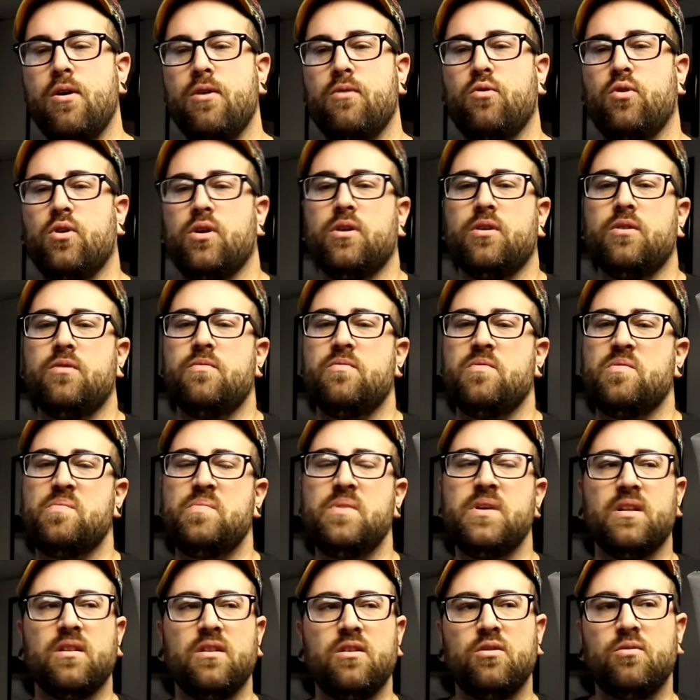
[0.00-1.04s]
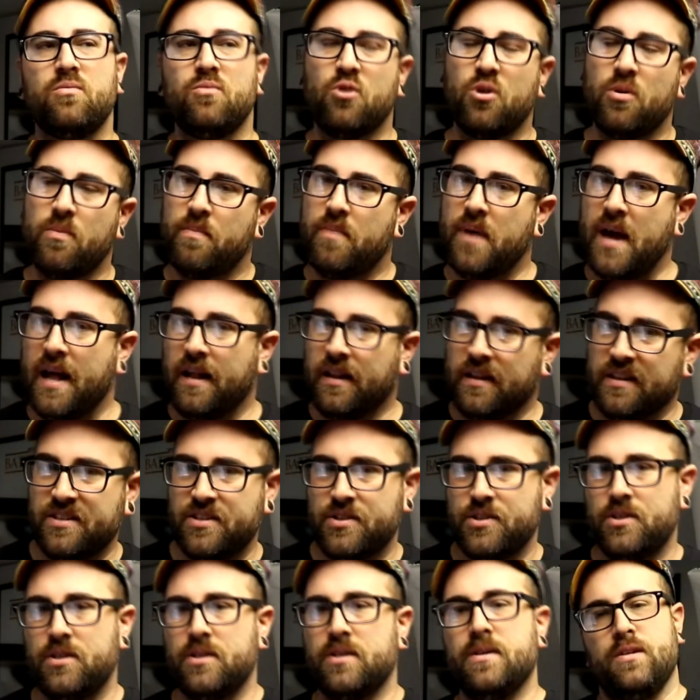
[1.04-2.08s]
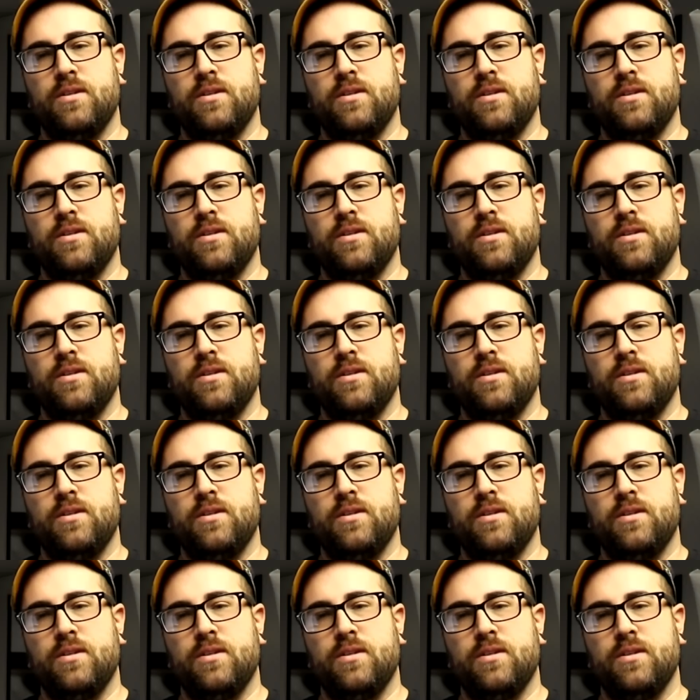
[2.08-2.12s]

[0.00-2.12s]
it would be a little more balanced.